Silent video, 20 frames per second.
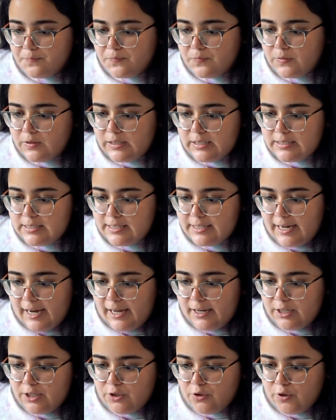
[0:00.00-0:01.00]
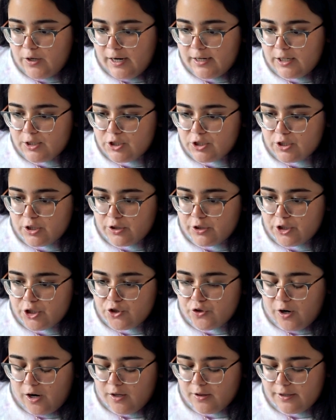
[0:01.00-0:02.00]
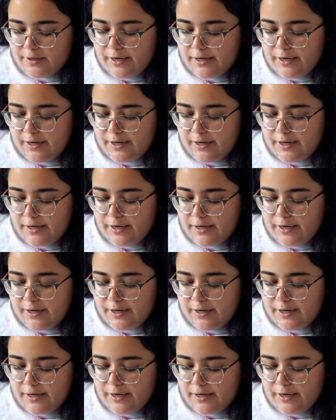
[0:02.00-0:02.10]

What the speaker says: This again, you kind of just learn trial